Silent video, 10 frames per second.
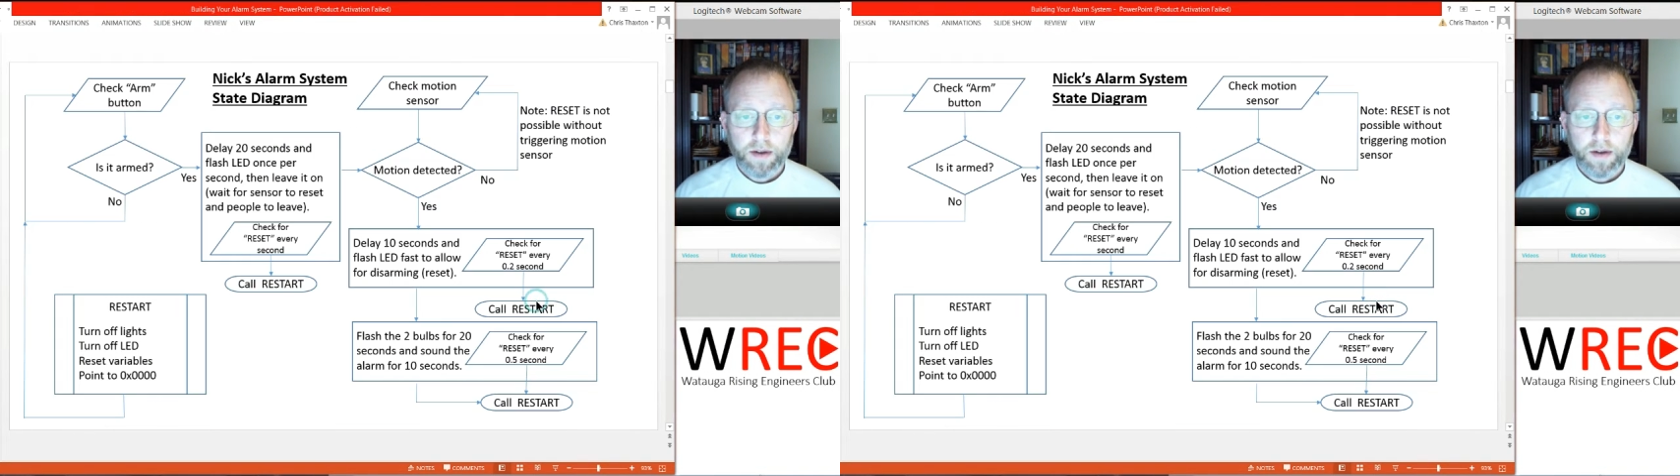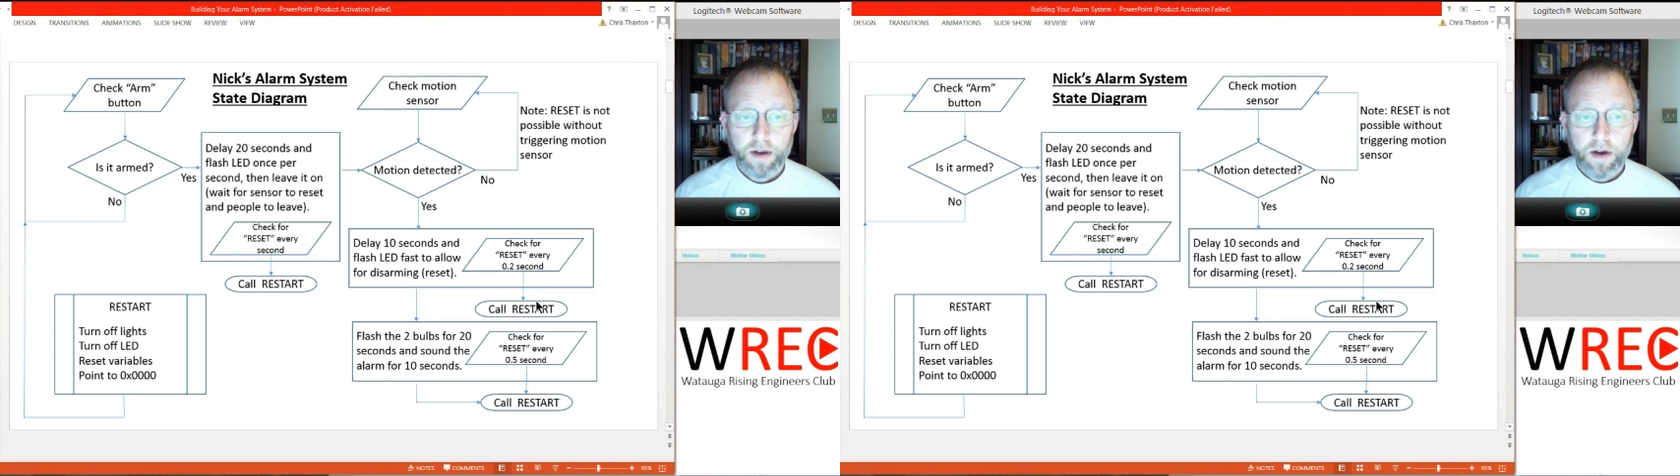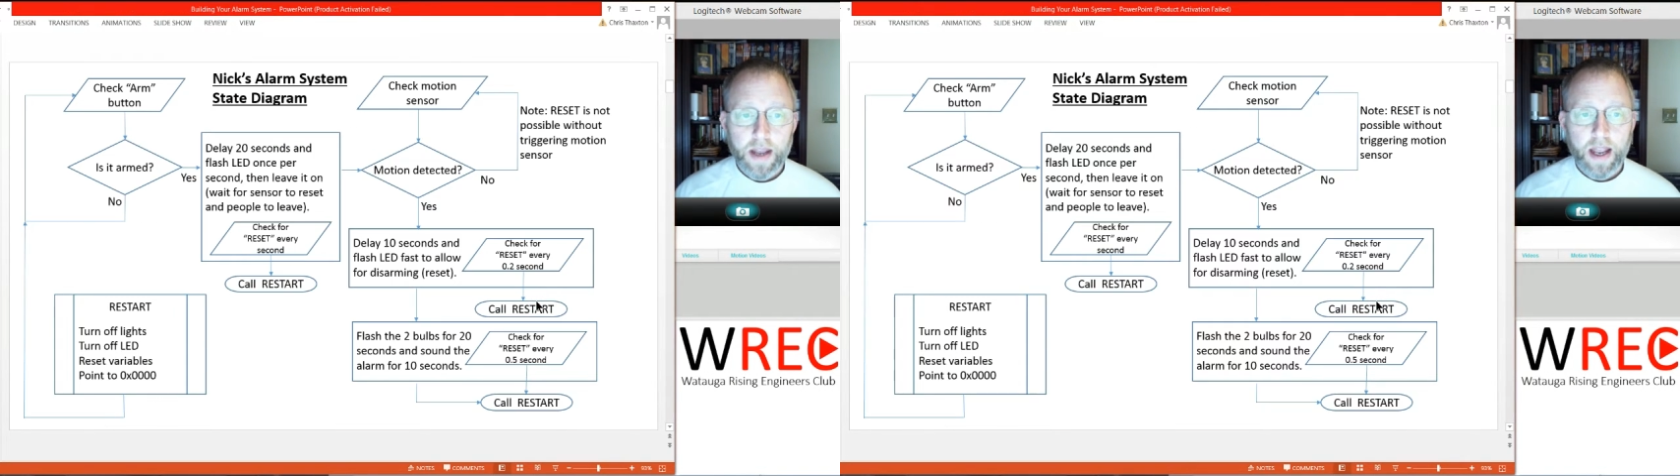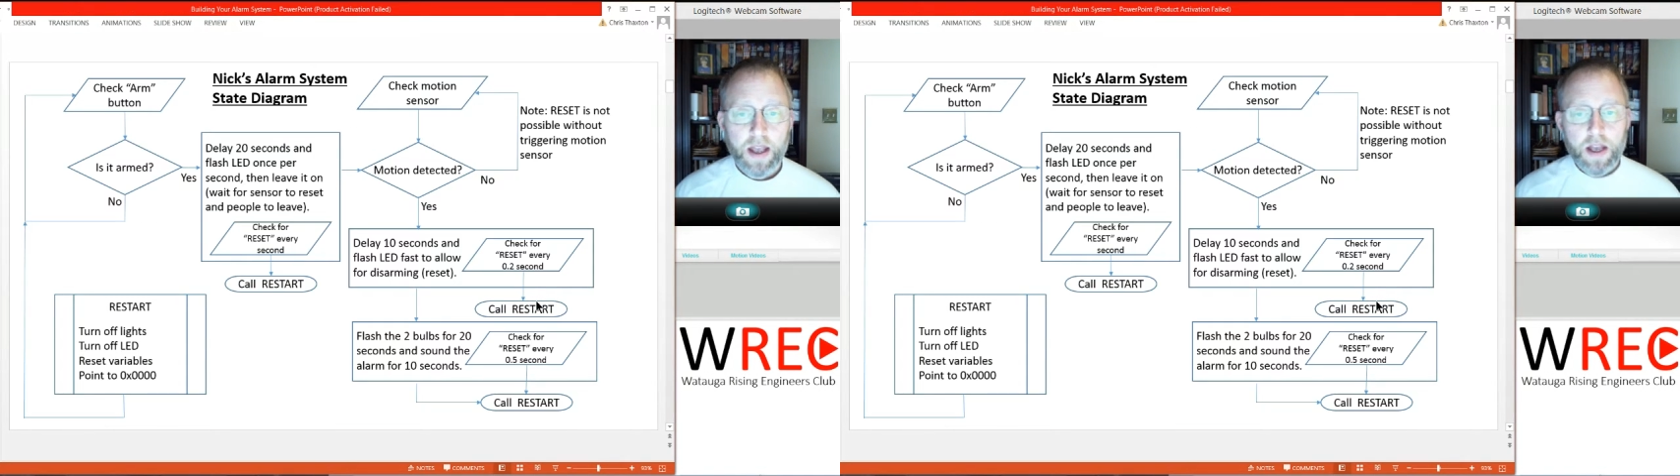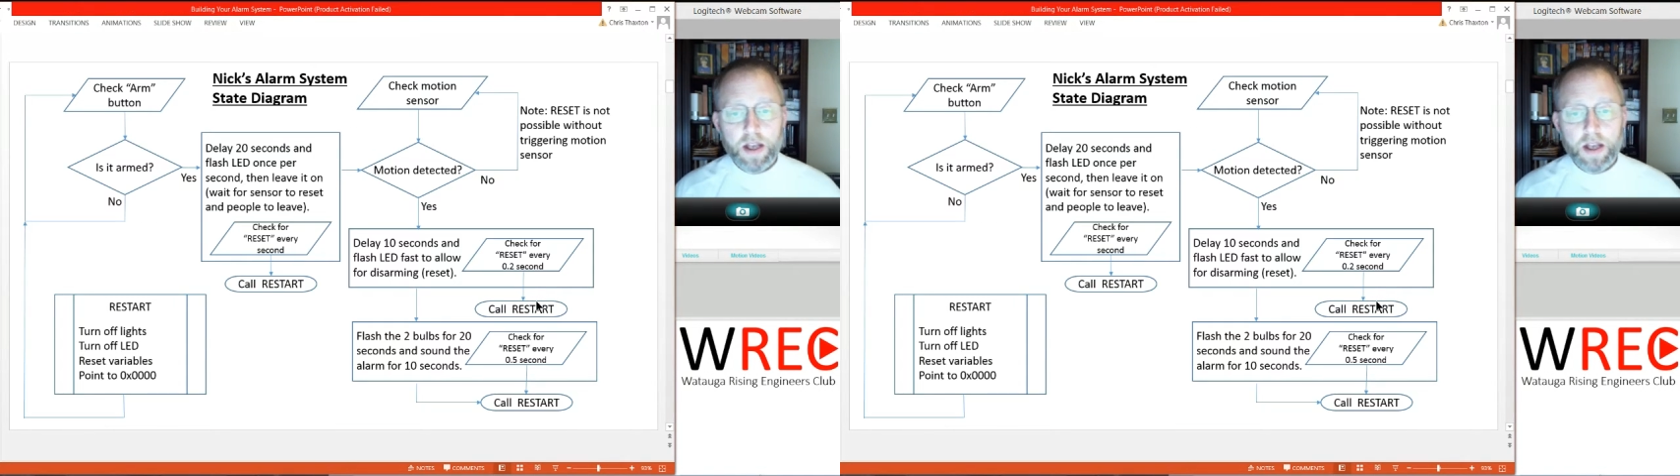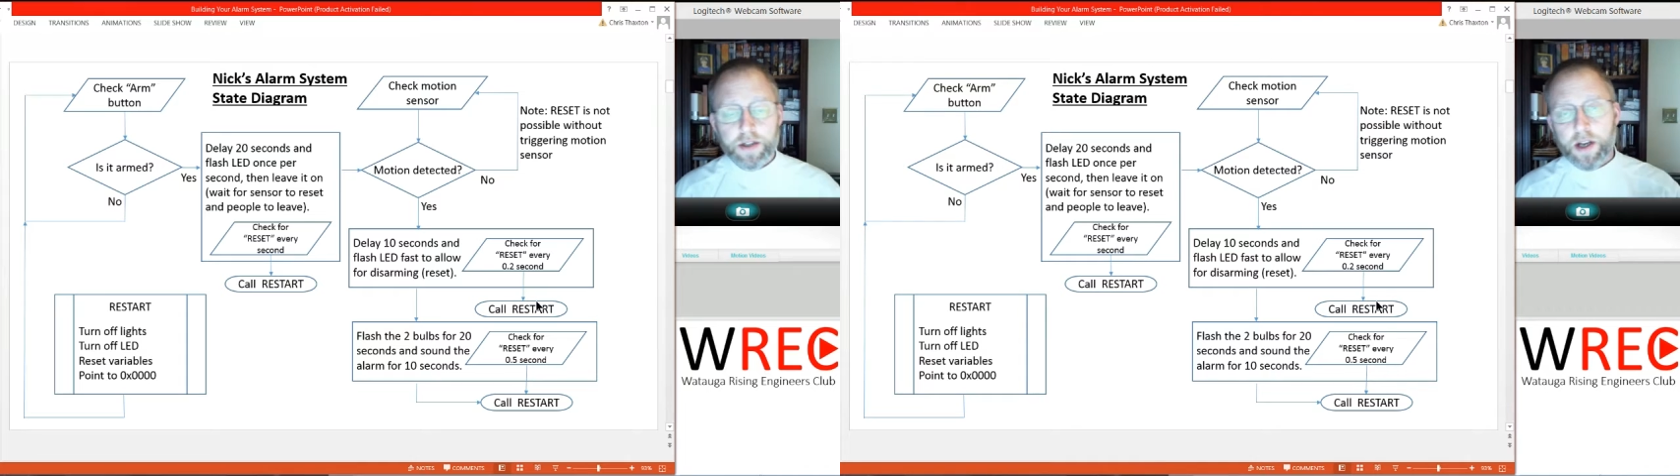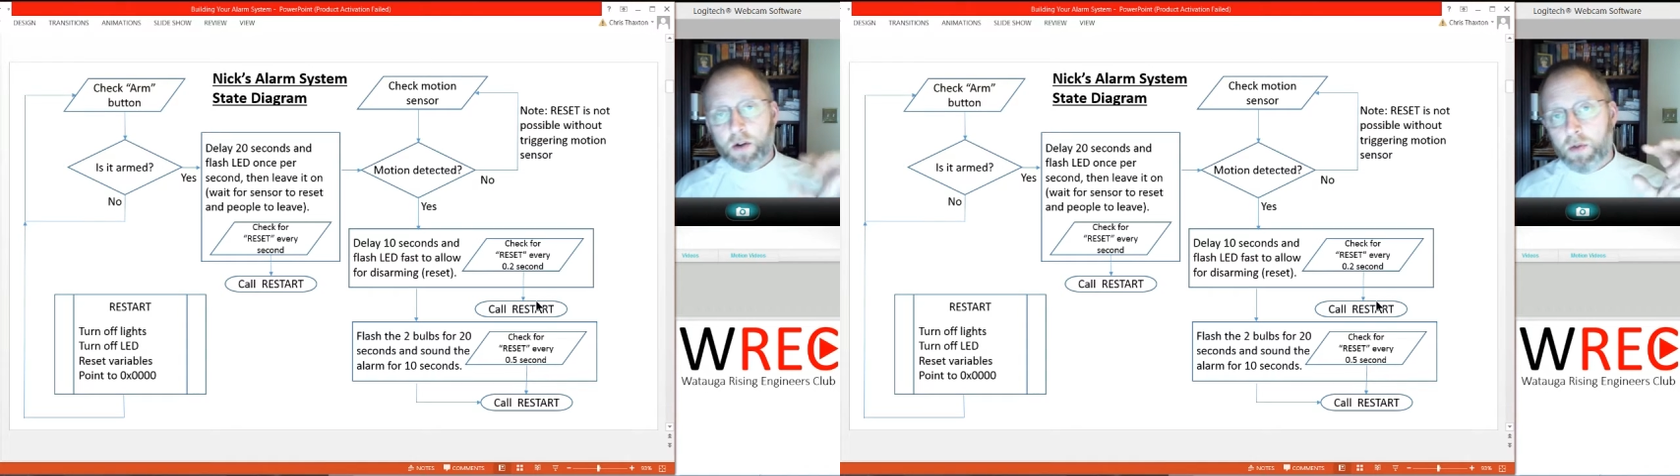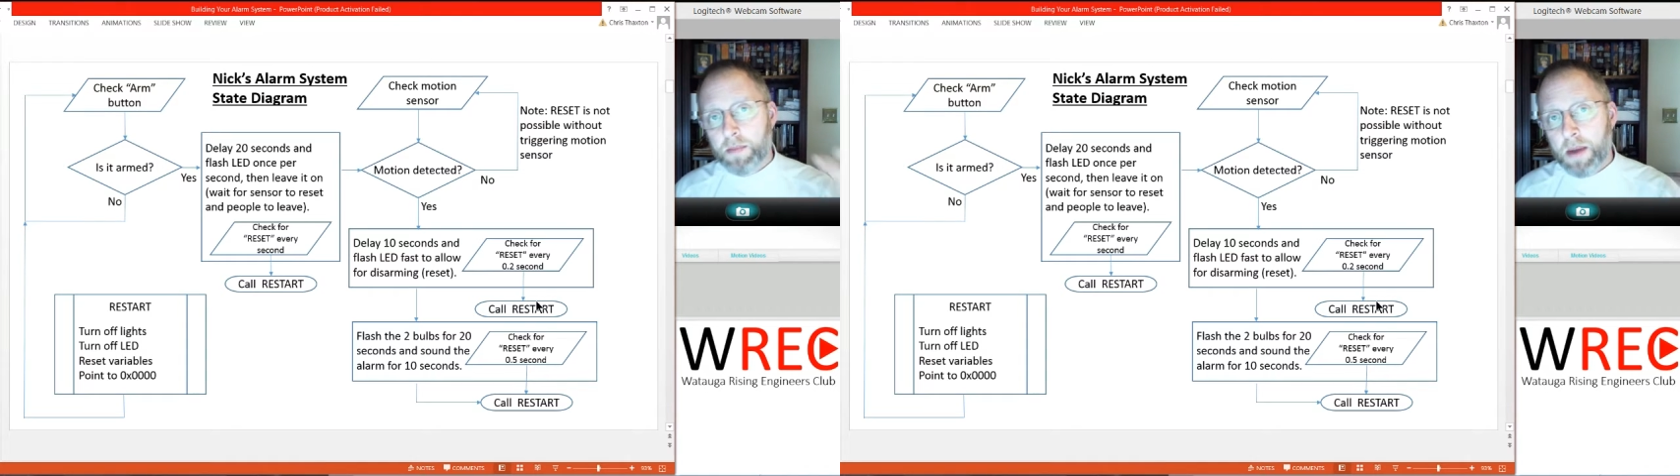Okay,
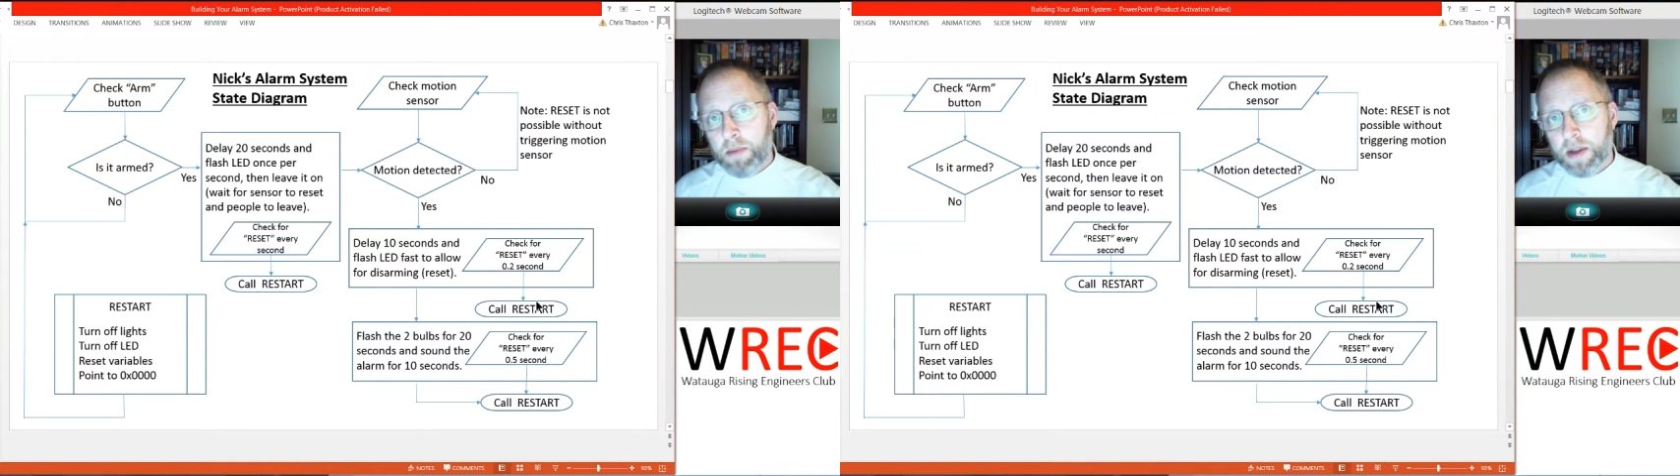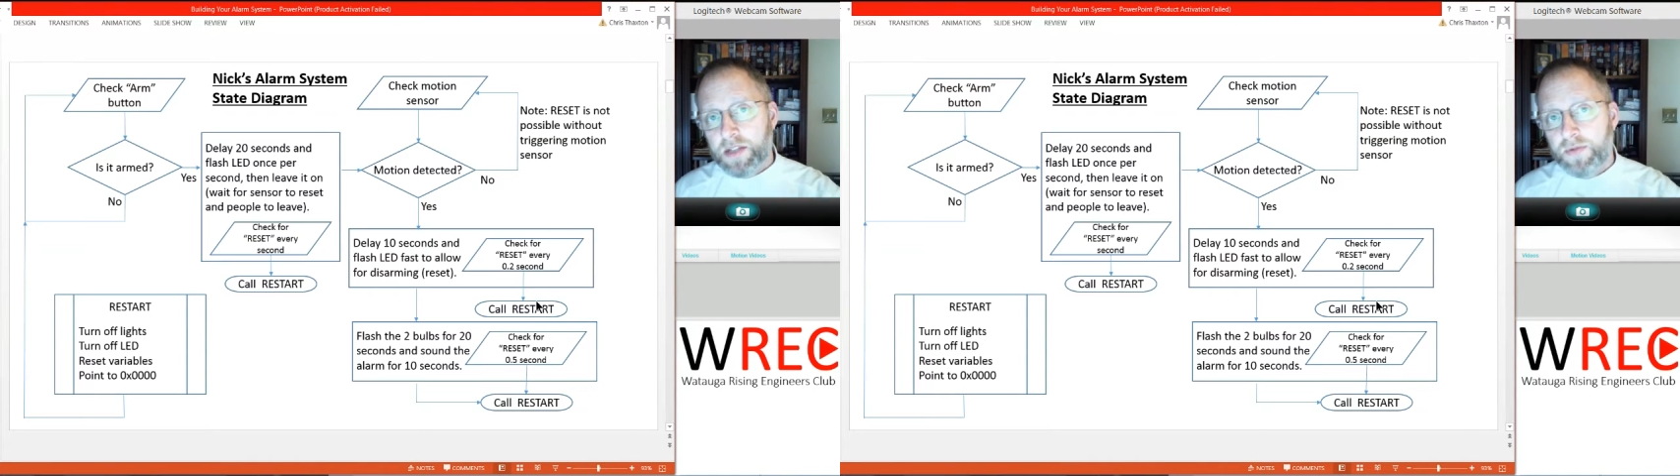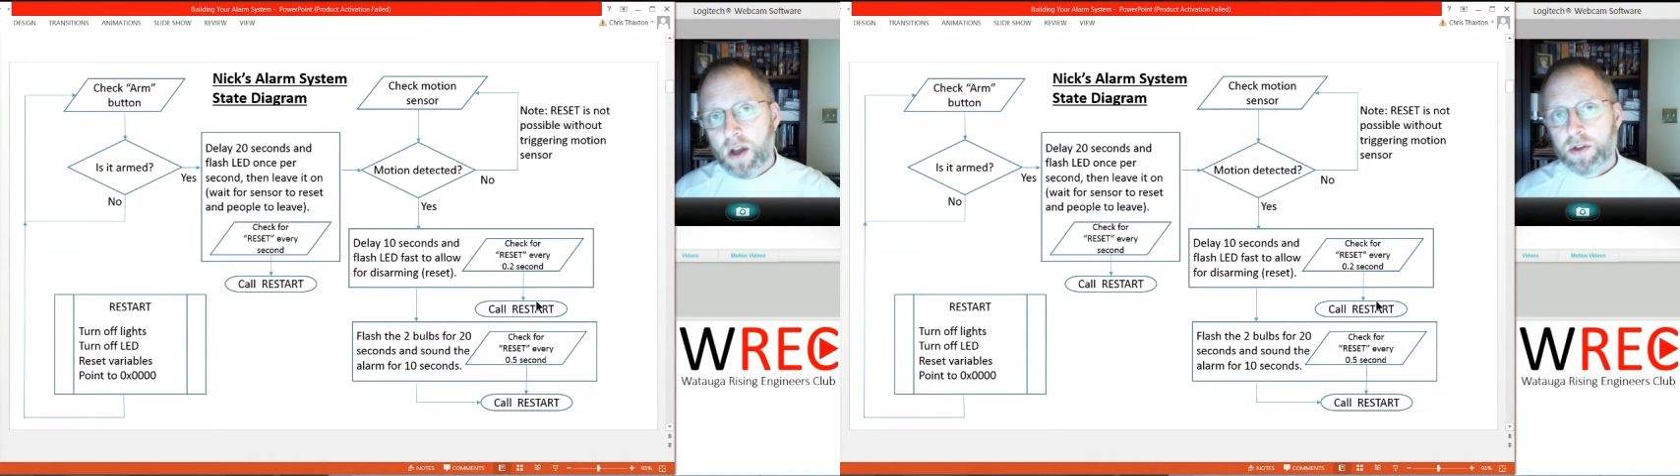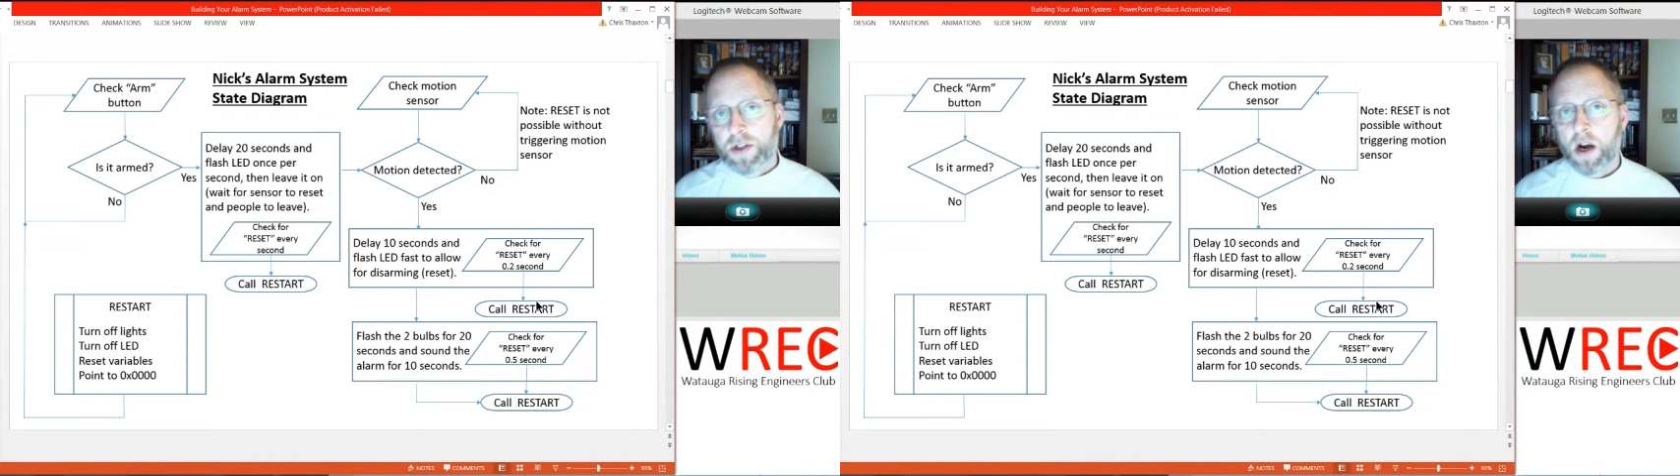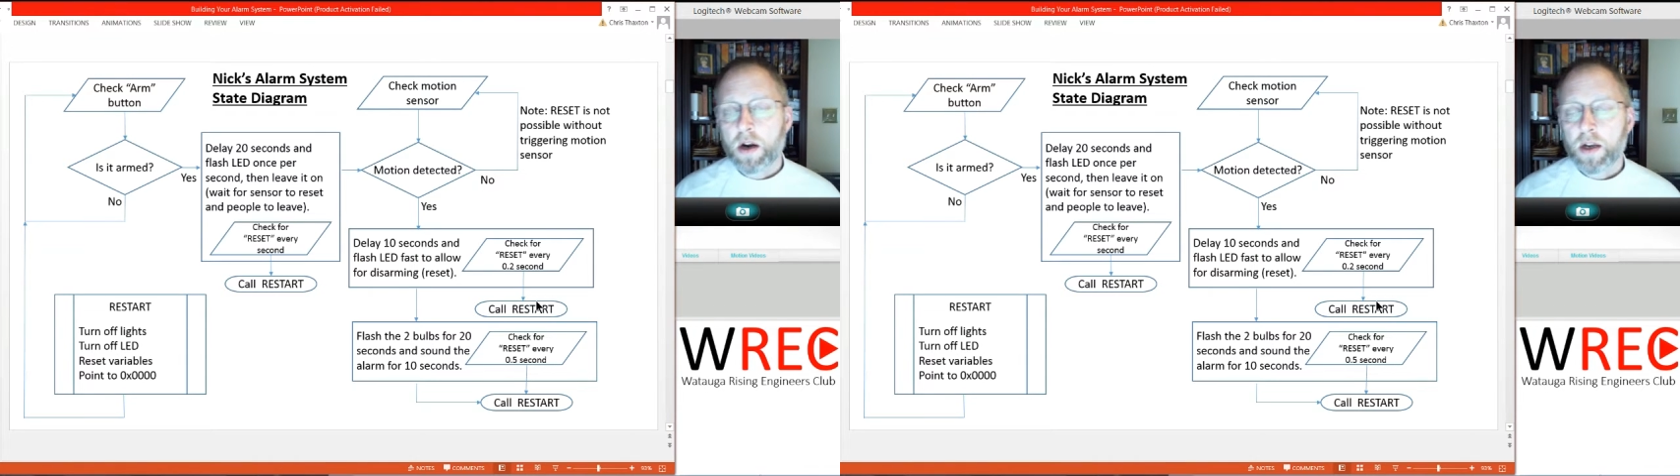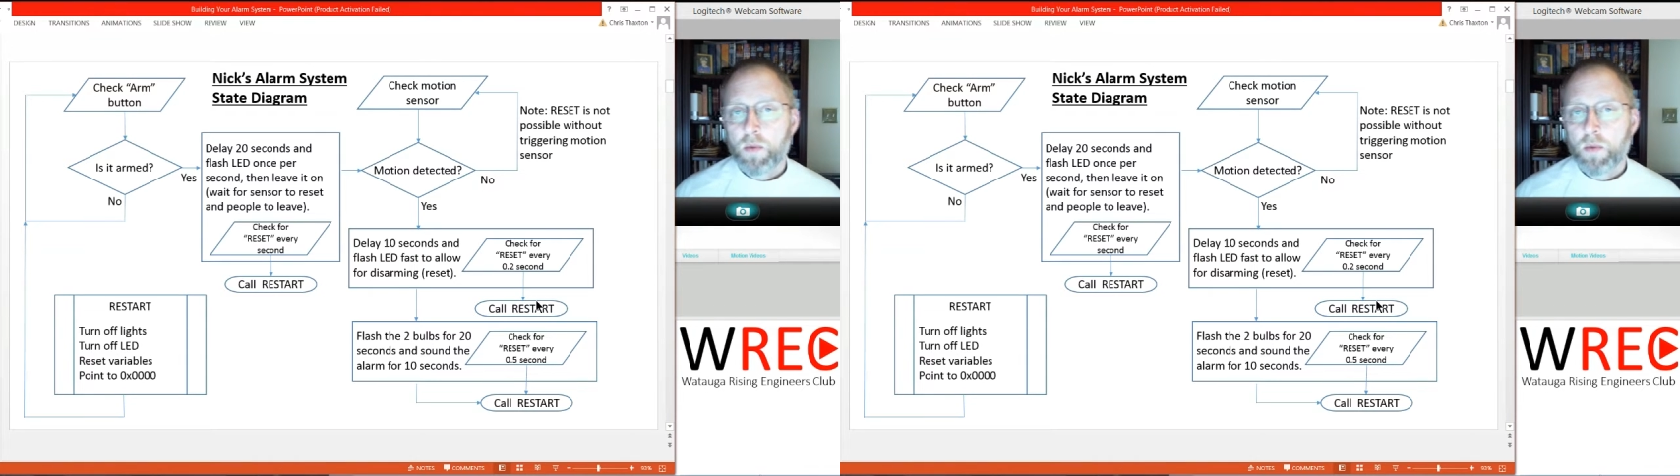so remember this flow chart,